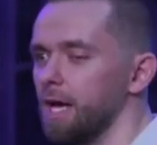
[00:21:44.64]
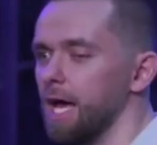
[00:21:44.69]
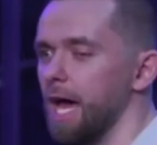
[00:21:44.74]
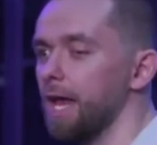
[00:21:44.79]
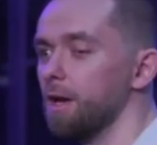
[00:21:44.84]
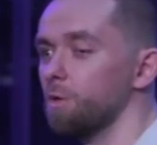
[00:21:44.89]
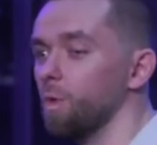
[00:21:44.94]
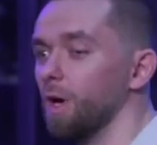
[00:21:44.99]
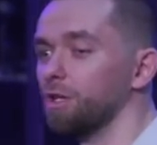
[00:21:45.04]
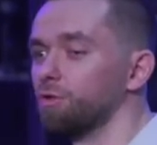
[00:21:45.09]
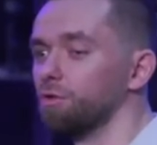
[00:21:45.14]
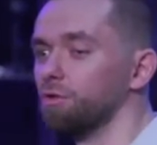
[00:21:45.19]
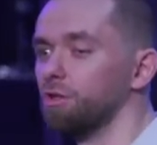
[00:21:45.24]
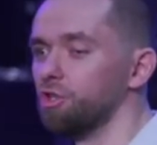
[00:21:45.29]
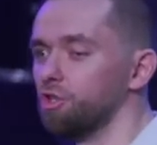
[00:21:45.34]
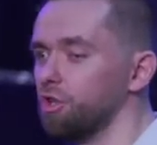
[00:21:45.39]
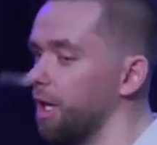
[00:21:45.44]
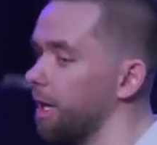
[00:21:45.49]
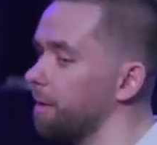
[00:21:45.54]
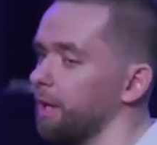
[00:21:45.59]
and went to the
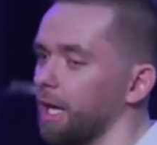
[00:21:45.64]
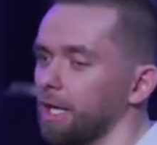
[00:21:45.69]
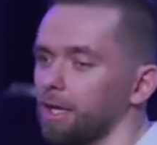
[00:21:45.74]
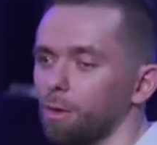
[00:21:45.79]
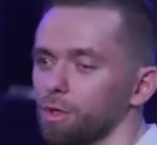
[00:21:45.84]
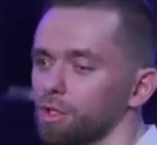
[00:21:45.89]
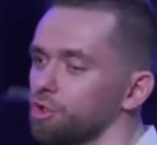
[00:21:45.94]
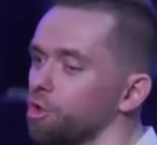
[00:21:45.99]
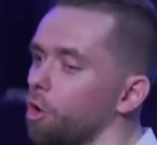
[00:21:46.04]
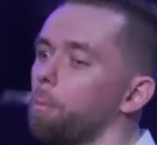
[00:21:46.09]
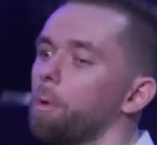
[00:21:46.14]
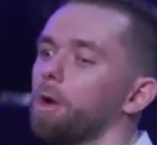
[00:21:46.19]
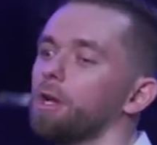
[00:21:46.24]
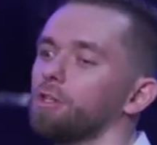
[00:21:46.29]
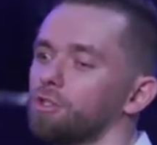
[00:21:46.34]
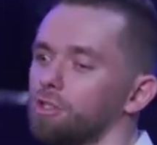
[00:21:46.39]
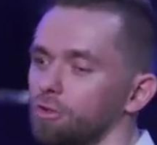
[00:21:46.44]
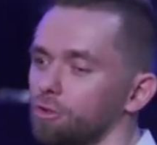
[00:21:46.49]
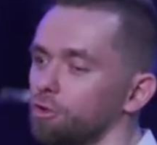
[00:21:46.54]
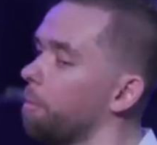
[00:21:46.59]
gym like there was
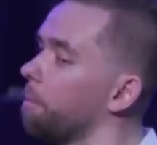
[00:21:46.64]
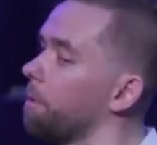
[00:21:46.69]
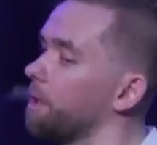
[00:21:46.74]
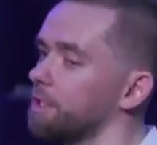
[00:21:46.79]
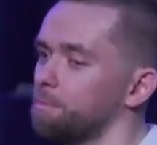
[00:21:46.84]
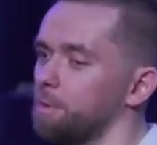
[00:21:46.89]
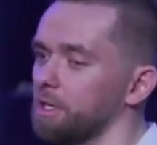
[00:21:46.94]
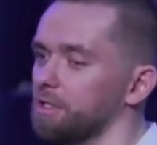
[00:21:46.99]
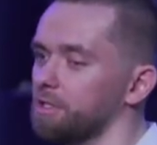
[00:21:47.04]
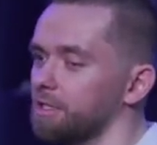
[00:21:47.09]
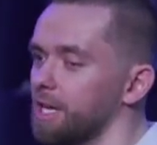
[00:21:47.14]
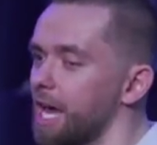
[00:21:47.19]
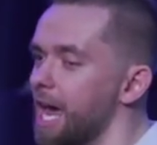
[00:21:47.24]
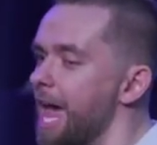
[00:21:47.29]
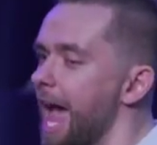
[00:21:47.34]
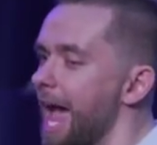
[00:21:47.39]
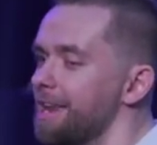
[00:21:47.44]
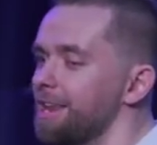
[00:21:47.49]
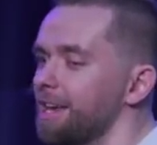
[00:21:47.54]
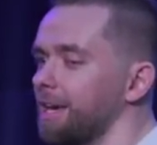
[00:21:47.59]
nobody's nobody's business
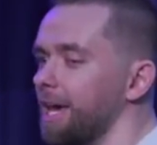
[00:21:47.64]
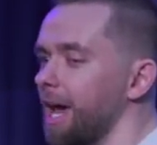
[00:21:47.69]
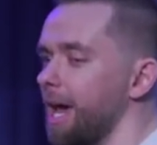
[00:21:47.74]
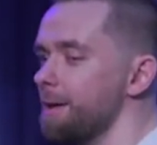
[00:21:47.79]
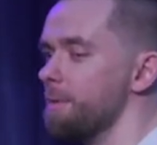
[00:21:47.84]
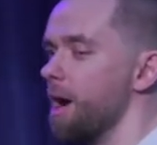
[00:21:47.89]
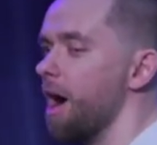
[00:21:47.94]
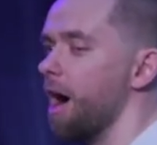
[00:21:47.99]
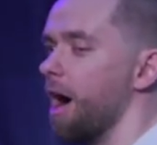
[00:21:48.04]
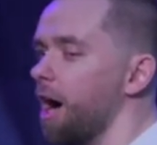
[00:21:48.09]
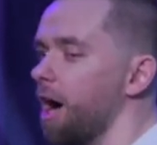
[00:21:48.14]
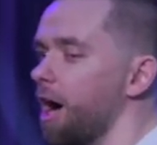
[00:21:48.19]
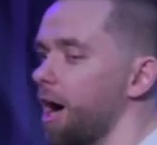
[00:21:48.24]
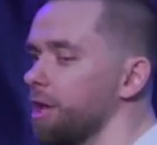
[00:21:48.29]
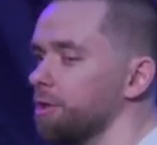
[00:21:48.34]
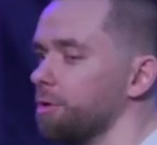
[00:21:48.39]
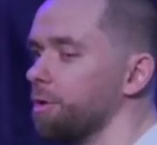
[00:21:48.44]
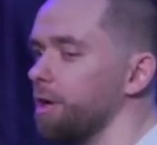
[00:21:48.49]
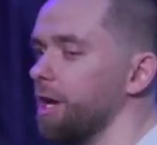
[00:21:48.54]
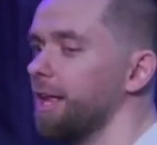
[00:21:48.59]
and he came
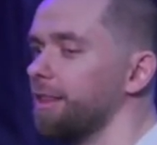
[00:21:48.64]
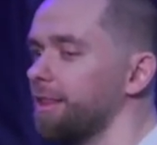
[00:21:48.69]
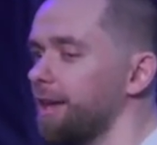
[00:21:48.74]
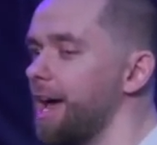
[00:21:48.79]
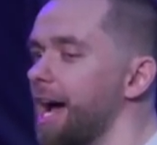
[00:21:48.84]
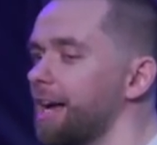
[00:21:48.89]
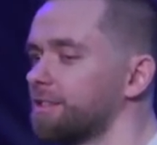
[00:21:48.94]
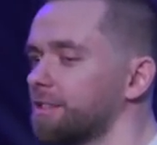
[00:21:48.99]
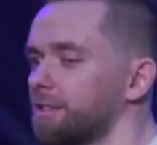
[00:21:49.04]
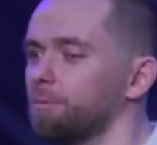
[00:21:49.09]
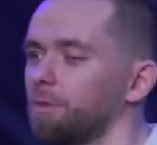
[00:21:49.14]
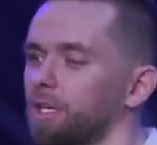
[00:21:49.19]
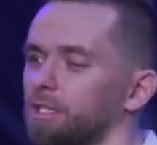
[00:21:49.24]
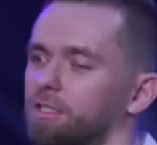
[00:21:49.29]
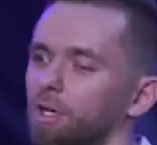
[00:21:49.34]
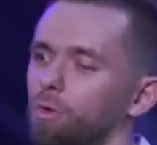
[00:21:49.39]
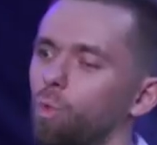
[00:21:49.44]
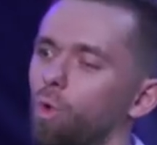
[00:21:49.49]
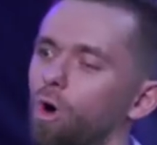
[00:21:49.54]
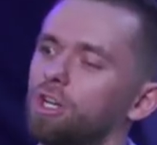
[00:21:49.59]
hungry and they asked him they
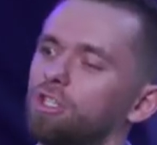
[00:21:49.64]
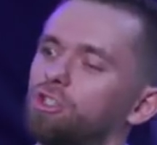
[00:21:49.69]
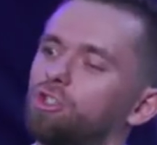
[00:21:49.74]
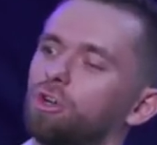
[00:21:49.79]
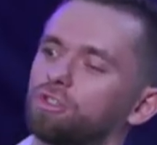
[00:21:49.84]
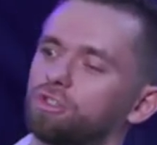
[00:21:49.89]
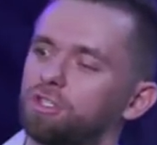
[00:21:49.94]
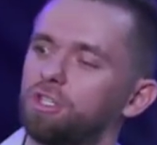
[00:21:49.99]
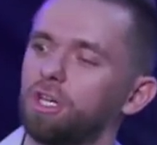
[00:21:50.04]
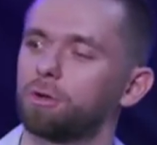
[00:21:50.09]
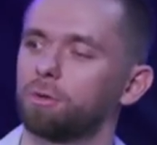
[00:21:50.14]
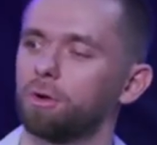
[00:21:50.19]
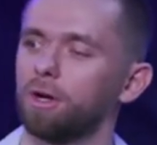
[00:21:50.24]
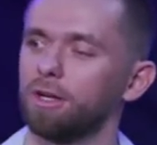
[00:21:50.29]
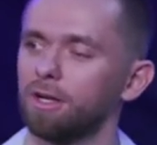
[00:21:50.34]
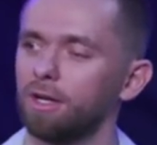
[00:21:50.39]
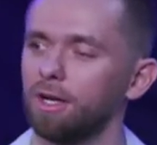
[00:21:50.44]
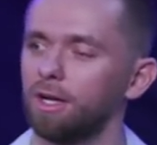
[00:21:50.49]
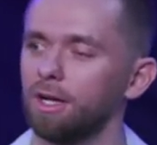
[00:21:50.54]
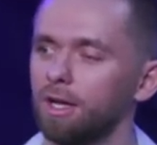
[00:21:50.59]
said what is your secret
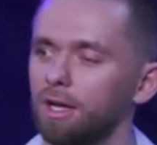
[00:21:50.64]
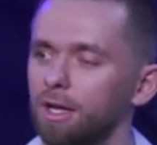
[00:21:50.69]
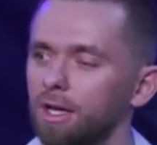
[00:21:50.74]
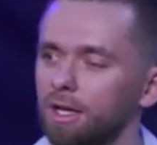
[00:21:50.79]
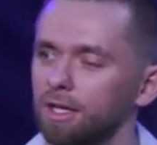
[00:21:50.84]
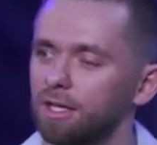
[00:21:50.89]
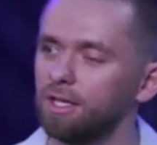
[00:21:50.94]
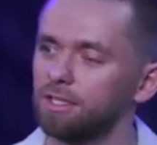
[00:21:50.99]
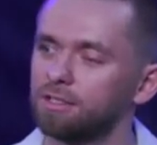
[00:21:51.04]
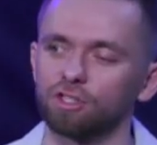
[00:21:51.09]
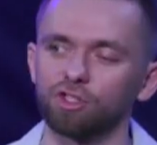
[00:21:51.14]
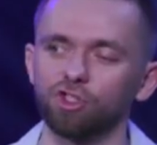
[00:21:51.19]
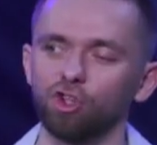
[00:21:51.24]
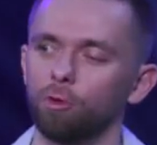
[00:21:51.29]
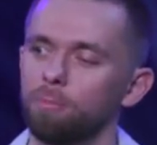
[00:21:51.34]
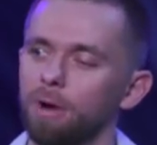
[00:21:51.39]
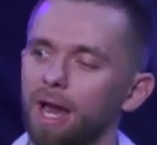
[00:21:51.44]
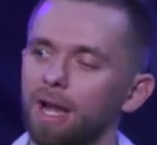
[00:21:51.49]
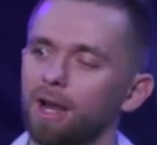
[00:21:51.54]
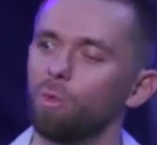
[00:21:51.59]
he says no
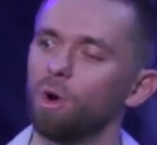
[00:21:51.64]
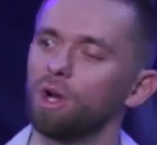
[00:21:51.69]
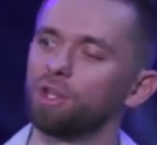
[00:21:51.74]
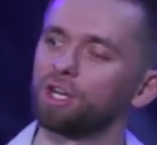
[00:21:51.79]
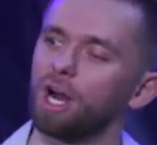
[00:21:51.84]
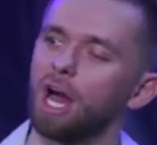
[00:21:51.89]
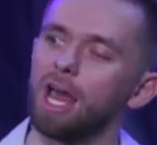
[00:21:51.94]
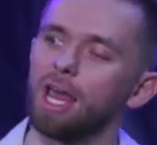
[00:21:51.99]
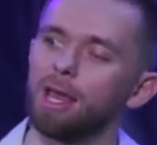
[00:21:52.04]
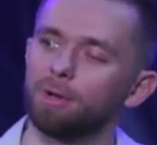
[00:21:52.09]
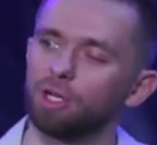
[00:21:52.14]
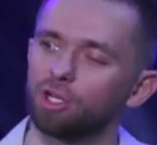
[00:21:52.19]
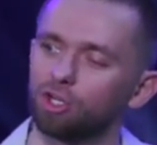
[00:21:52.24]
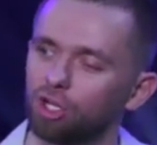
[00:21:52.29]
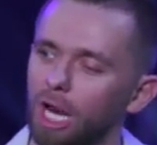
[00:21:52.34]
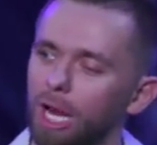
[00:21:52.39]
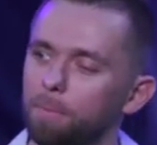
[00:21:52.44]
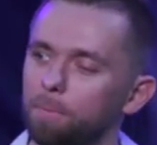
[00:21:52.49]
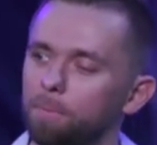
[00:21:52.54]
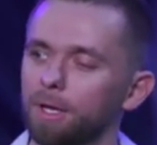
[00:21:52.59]
matter whether i am a
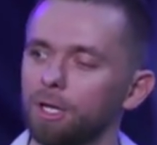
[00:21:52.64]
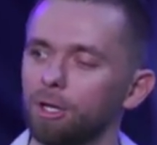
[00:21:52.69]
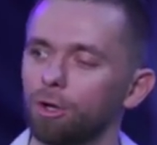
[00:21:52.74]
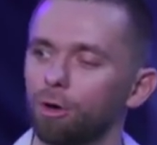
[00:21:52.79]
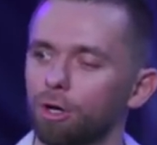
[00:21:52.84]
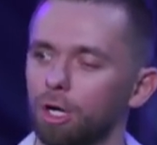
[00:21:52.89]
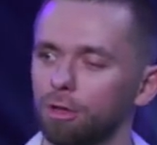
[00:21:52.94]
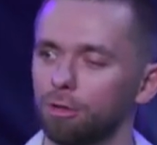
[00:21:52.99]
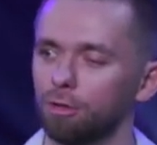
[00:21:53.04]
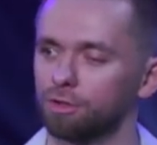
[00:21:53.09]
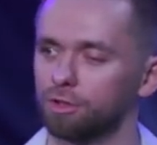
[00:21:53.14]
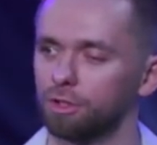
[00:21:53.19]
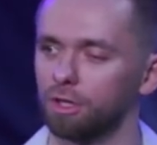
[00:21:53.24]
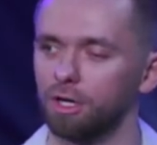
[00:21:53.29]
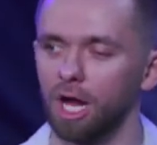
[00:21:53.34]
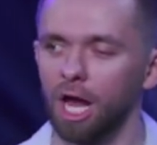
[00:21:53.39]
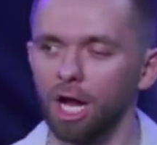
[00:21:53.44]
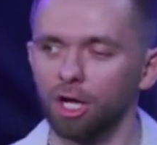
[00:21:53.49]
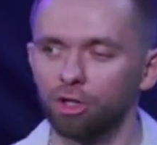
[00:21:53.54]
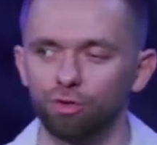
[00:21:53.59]
champion or a loser
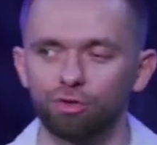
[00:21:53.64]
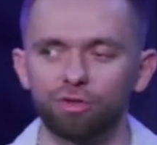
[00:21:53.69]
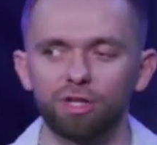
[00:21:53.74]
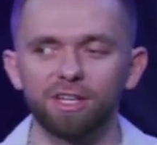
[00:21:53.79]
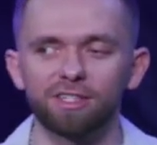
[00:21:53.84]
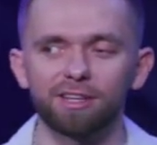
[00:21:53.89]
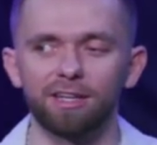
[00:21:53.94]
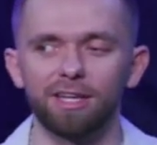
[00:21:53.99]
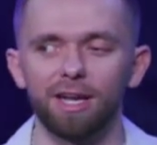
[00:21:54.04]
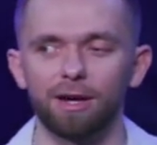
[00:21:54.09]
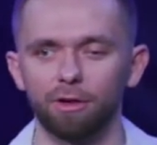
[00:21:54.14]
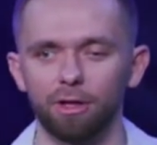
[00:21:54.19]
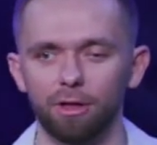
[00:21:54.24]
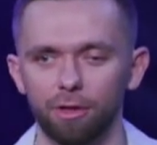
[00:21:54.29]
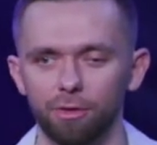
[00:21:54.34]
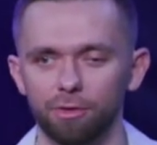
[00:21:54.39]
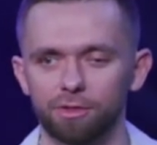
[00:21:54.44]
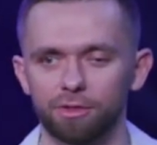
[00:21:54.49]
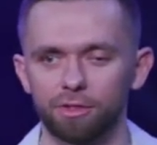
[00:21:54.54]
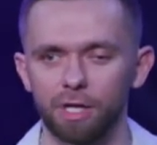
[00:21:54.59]
two things i never
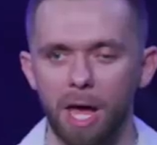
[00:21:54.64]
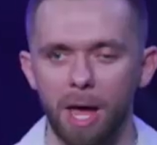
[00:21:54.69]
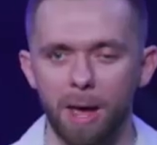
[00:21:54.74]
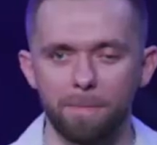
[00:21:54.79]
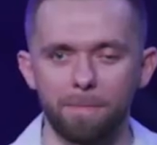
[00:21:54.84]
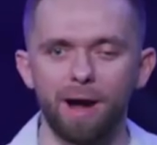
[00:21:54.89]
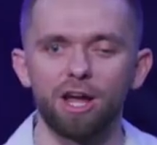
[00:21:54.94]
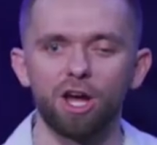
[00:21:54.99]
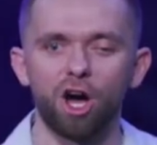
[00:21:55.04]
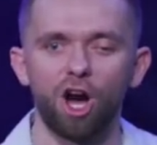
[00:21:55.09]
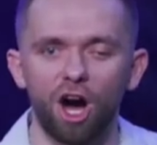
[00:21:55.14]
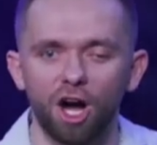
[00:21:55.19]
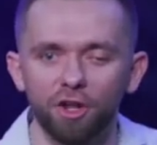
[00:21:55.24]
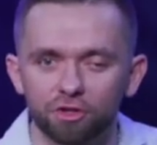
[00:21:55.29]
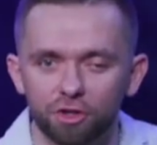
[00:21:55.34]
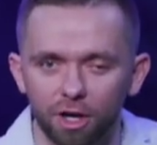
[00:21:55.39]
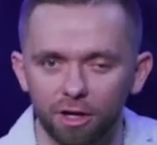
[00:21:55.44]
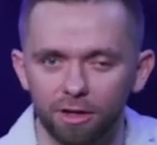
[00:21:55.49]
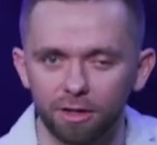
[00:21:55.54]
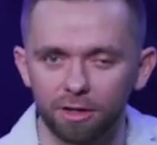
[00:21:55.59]
lose my
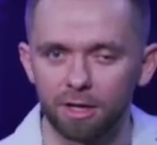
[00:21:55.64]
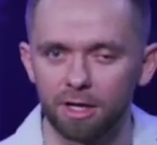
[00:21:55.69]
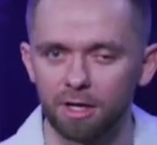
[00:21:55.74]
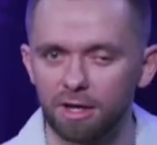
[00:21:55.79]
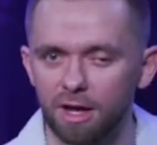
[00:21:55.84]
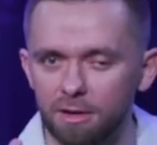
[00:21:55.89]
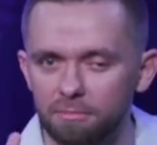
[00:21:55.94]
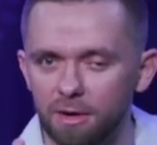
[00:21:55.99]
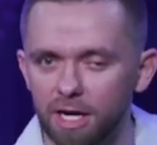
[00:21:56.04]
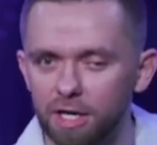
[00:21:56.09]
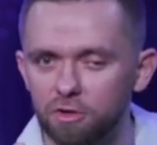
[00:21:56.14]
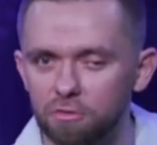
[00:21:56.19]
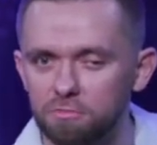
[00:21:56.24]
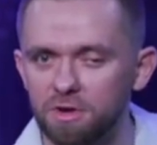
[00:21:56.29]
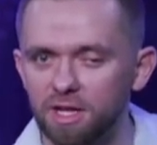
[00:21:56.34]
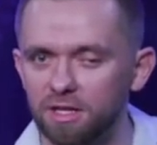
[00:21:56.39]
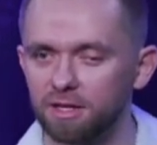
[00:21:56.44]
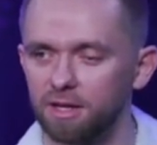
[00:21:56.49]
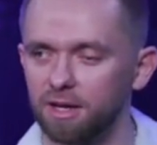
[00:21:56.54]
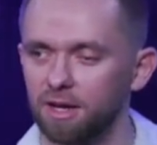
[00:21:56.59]
hunger and my
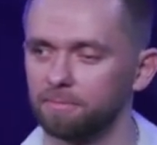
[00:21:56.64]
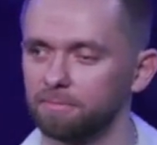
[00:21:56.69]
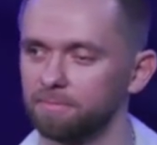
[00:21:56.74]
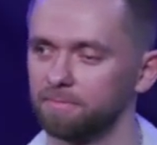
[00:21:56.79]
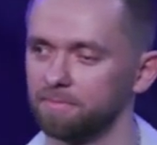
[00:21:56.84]
humility